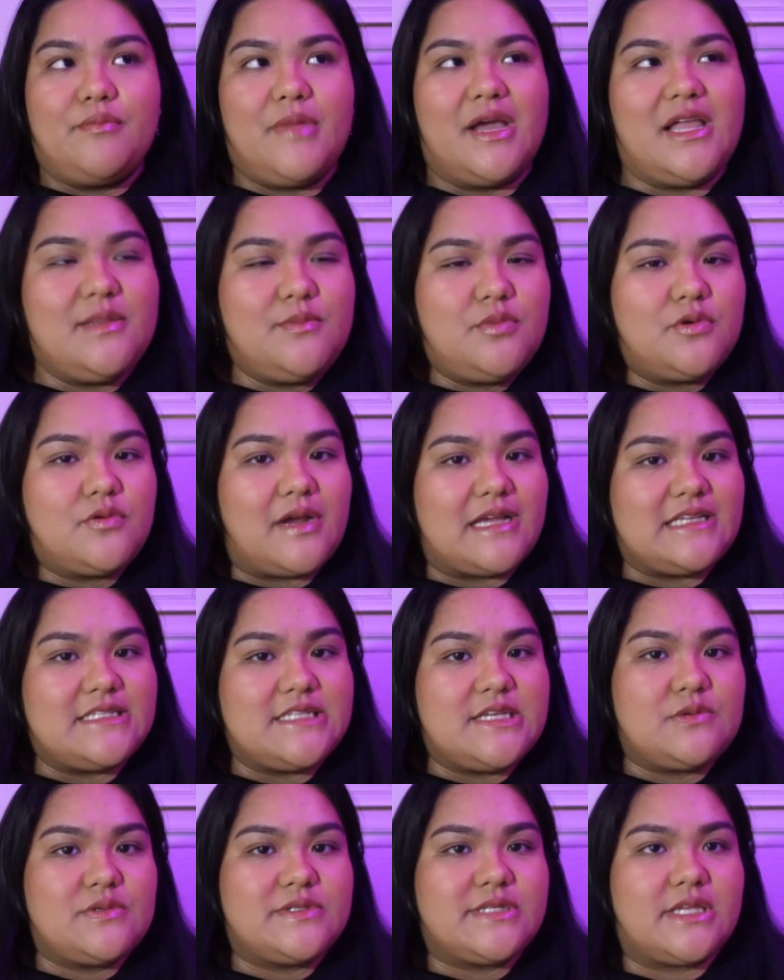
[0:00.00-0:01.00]
Malibu
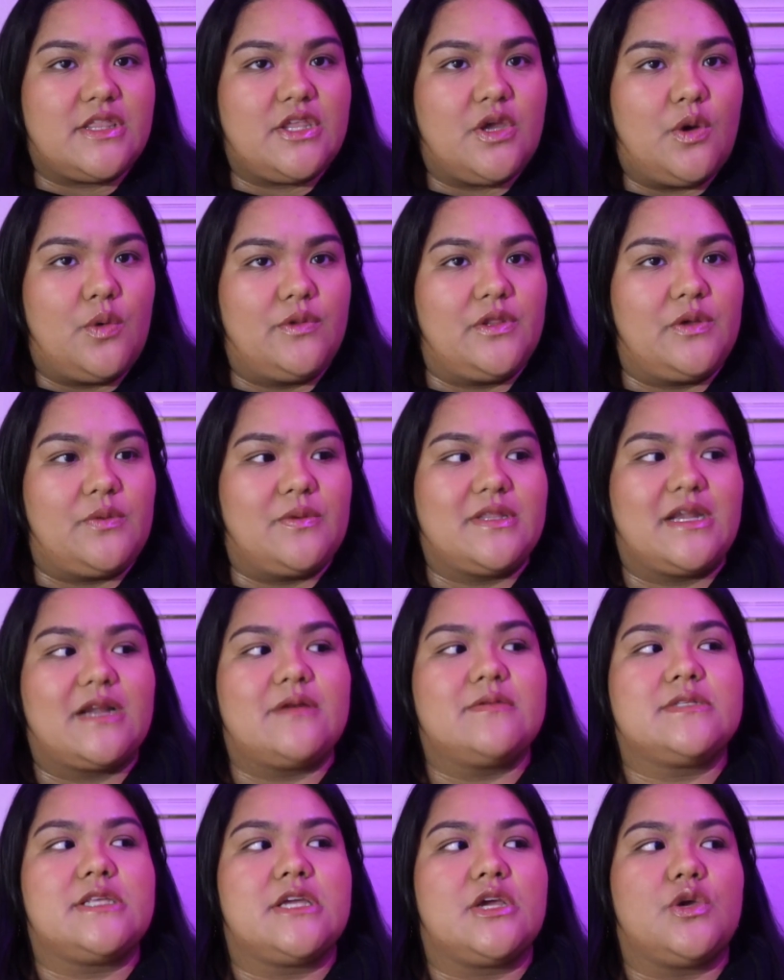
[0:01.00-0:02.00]
Rising was like the only one that
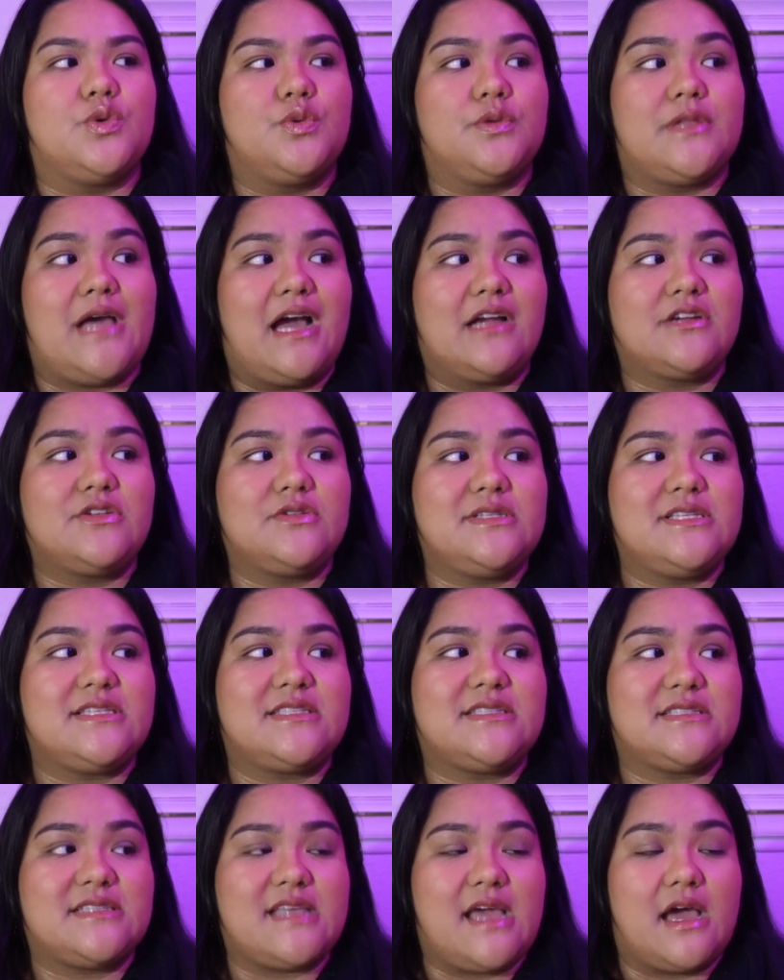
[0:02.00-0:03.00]
I was like, ooh, that actually
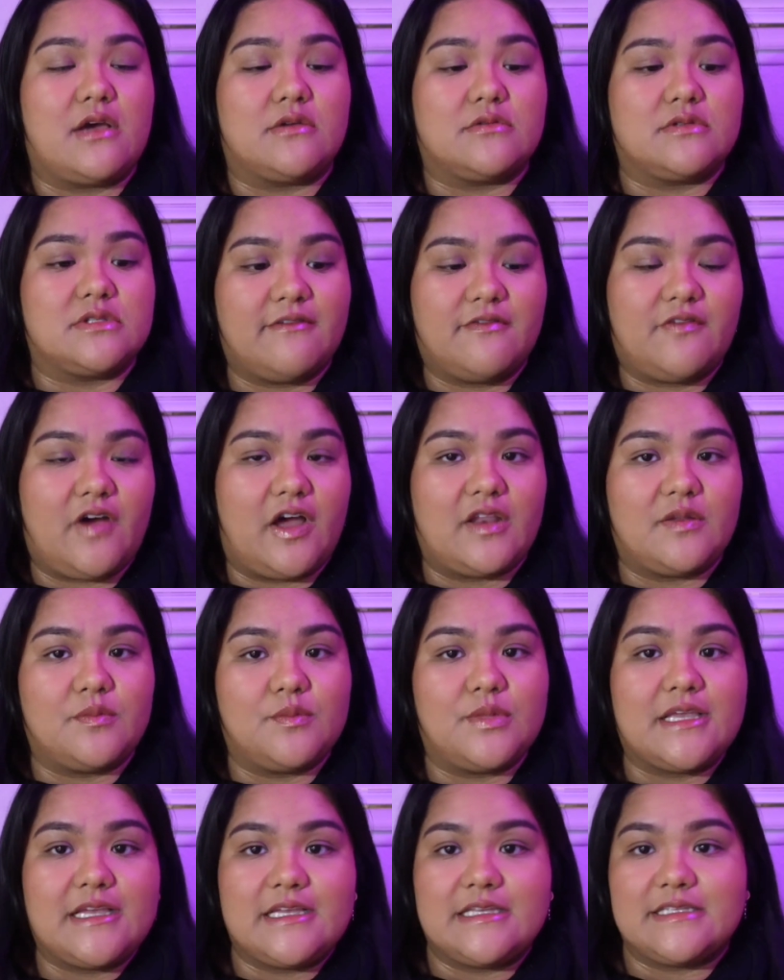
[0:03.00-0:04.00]
sounds fun
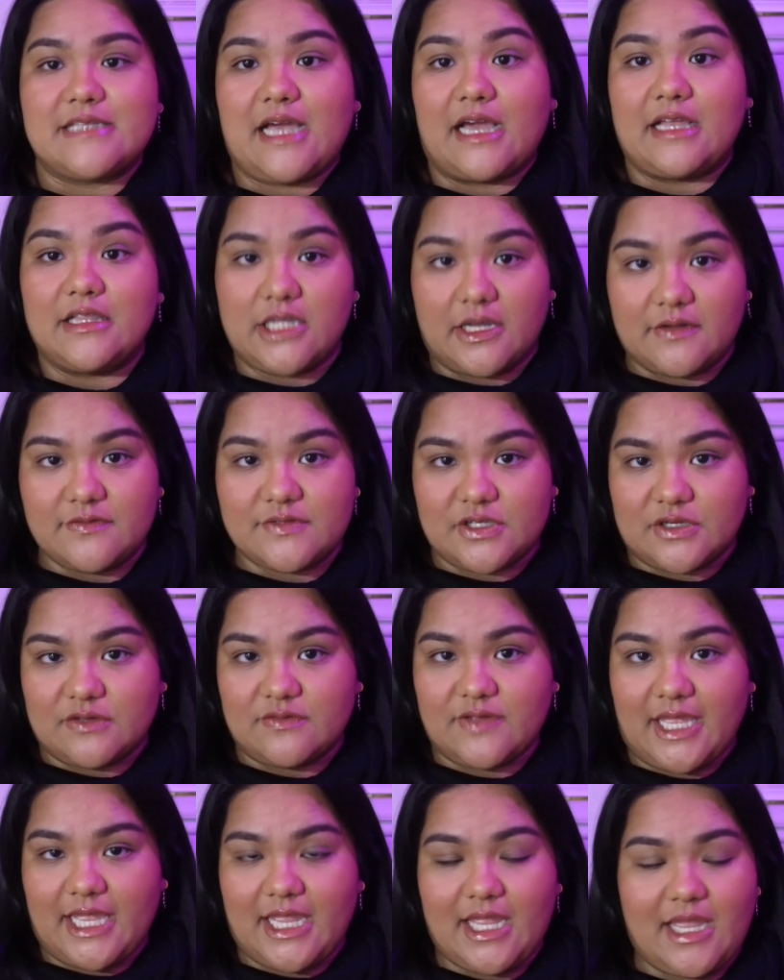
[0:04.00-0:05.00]
because I love
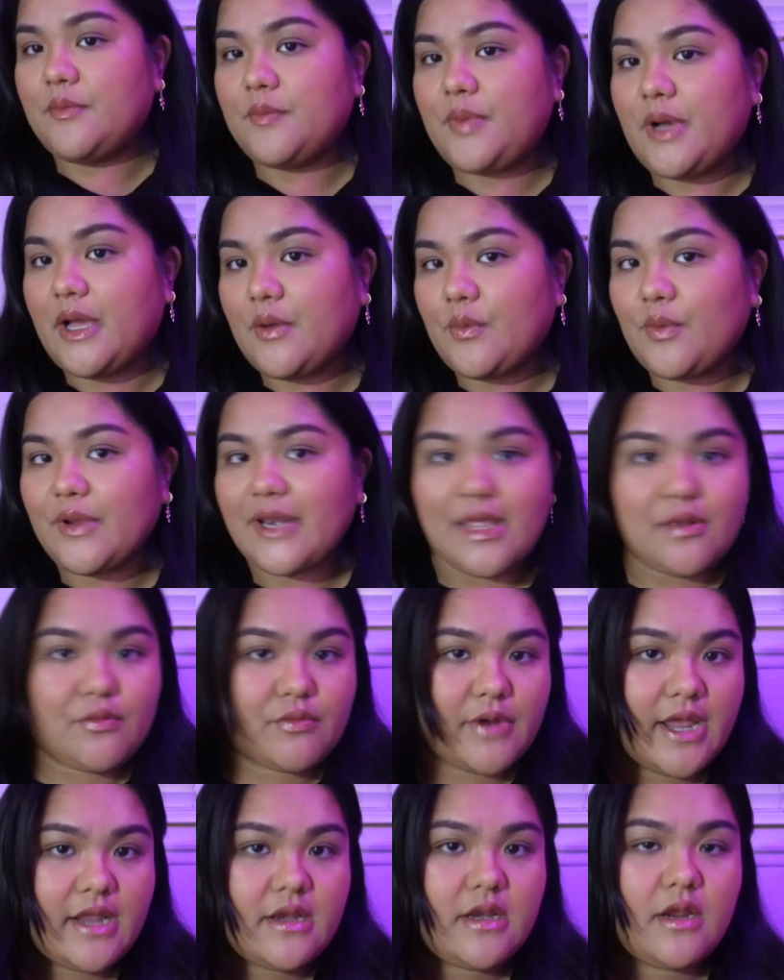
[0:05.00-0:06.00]
surfing. But when I
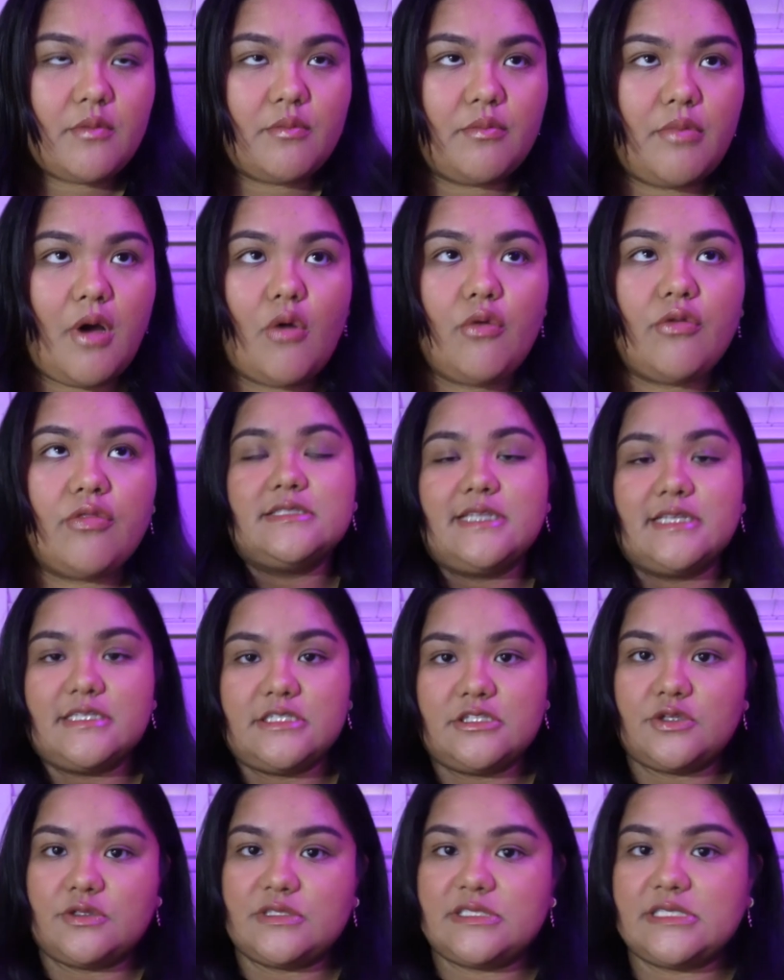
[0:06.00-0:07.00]
read both
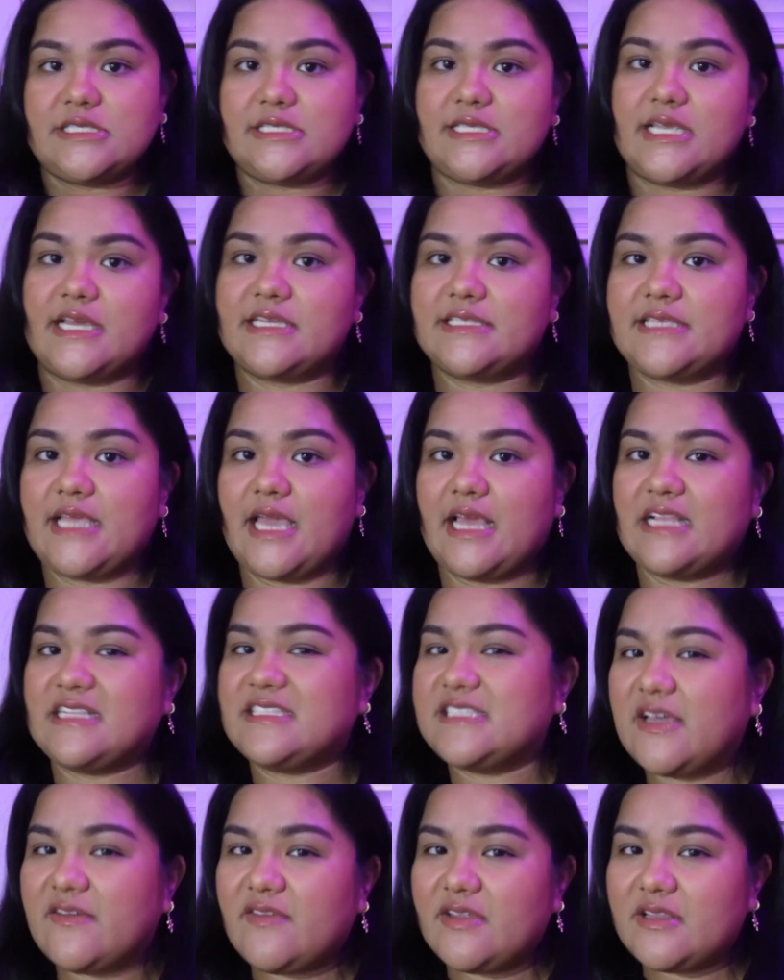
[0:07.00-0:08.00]
Daisy Jones and the Six
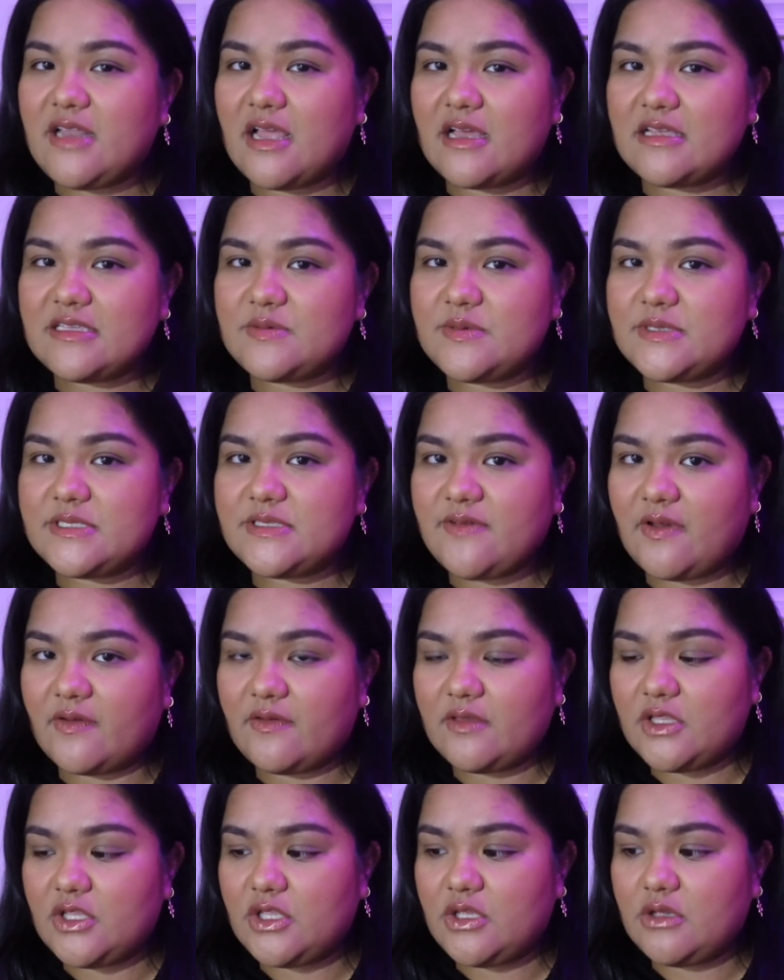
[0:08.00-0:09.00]
and 7 Husbands of
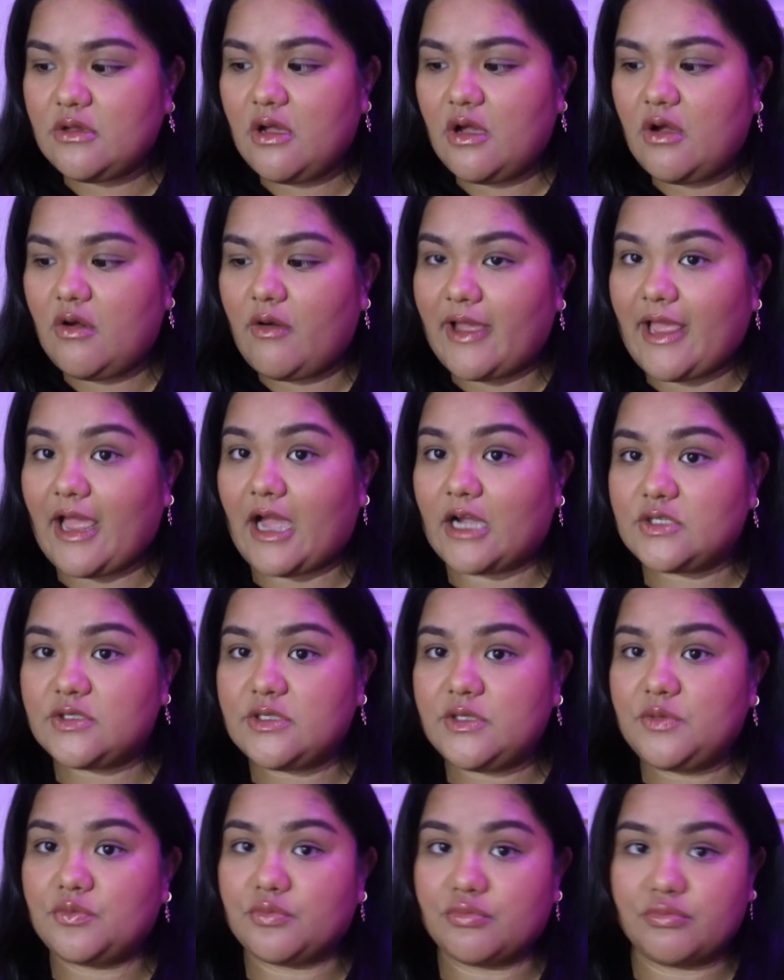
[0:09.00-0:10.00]
Evelyn Hugo, I
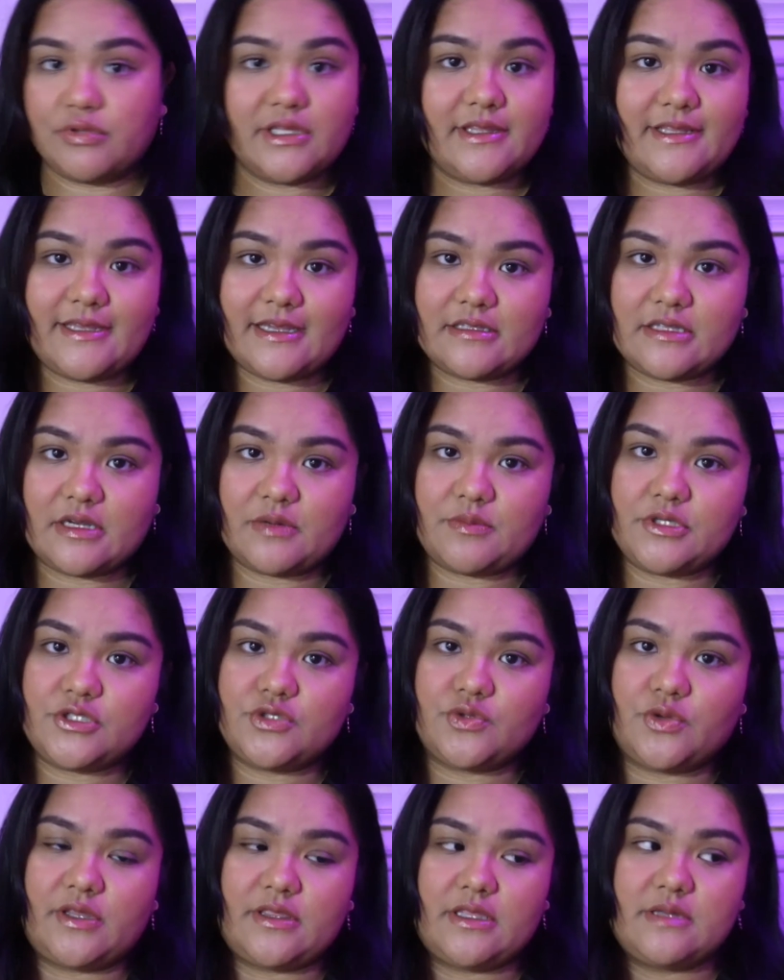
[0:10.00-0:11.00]
actually really ended up
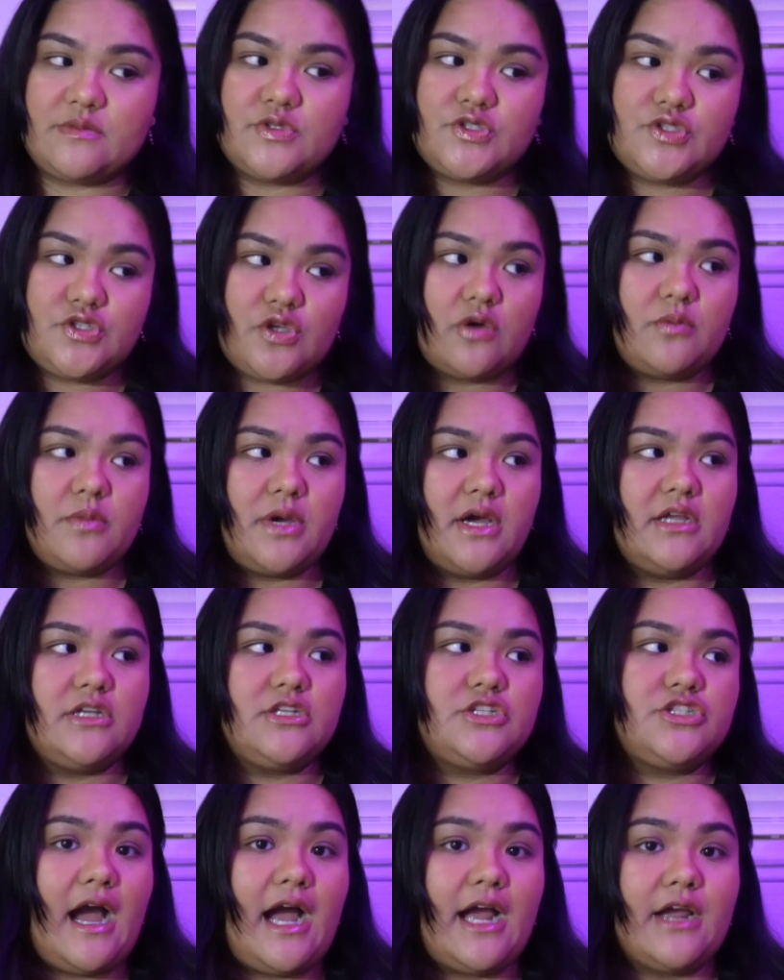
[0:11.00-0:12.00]
enjoying them so much.